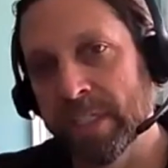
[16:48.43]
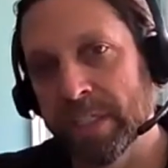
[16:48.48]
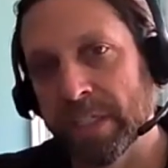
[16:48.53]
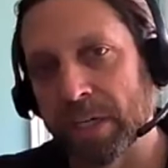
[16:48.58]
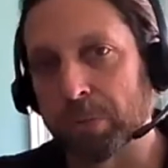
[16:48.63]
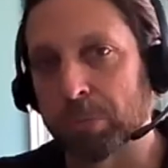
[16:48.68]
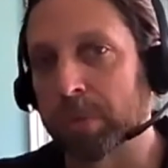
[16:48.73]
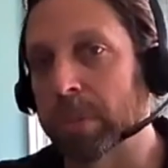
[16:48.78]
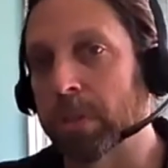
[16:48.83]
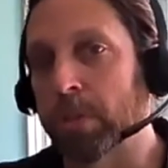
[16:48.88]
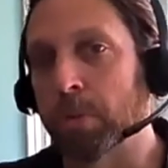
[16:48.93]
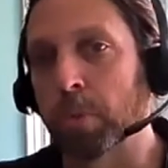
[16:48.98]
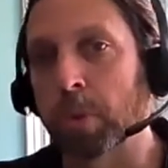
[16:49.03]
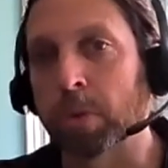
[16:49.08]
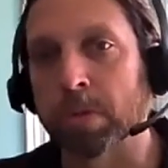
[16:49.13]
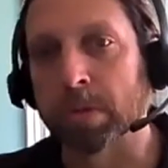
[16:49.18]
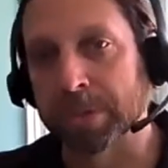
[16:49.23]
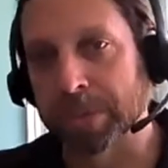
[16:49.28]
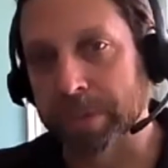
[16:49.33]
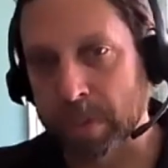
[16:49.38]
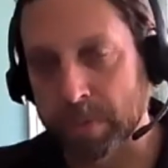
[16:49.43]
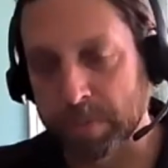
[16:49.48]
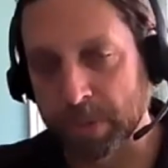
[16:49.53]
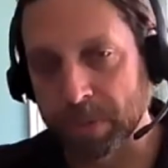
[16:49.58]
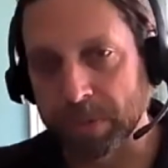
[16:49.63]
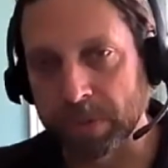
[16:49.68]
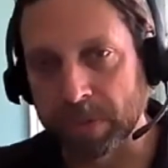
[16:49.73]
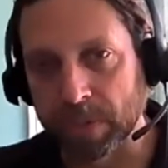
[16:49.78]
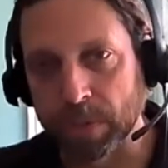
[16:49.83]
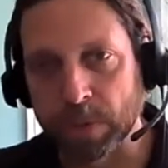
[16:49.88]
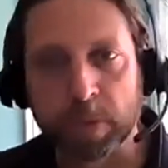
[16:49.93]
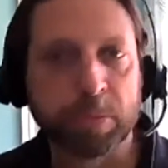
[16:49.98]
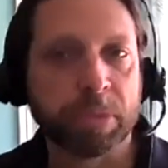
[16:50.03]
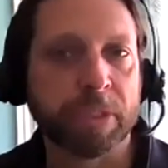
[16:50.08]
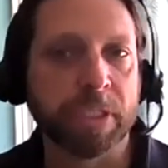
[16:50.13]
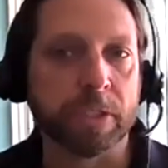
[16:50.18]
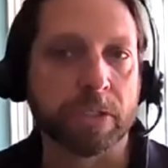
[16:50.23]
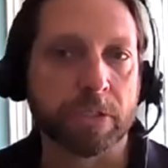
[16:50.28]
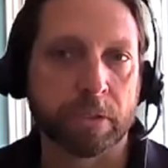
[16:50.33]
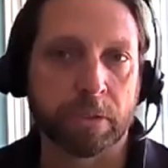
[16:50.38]
a real world experience
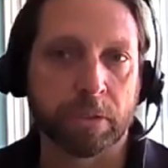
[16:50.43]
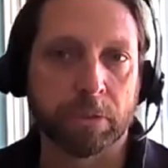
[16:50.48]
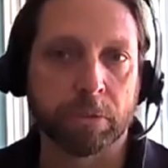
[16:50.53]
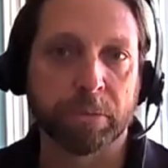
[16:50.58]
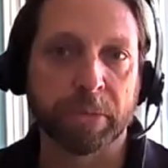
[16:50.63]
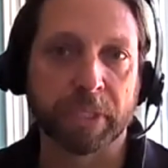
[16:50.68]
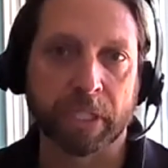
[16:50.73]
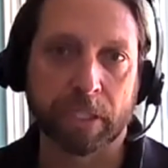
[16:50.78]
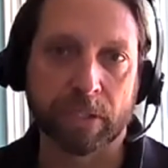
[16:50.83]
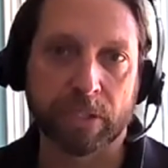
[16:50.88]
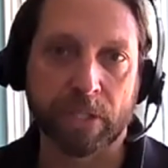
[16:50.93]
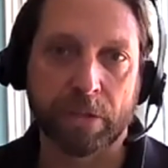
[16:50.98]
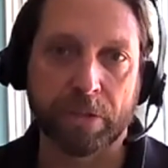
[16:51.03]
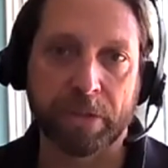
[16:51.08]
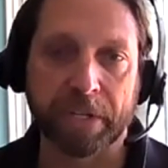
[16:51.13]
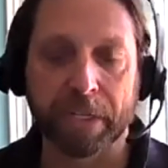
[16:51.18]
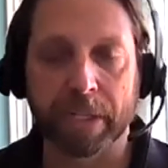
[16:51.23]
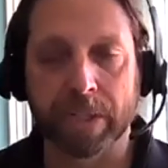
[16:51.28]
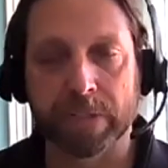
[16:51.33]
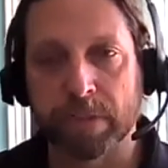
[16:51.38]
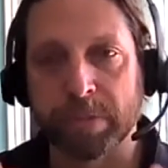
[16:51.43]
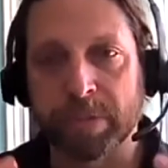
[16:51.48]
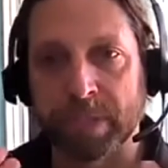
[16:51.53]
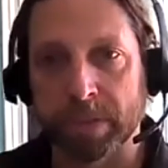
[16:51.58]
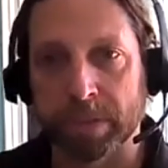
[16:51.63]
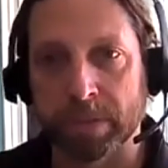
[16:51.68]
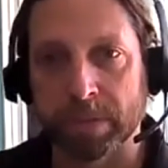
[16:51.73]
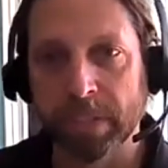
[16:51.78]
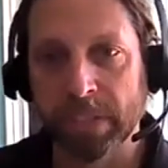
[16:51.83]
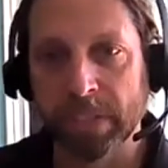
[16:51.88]
piece too, because I think it's about,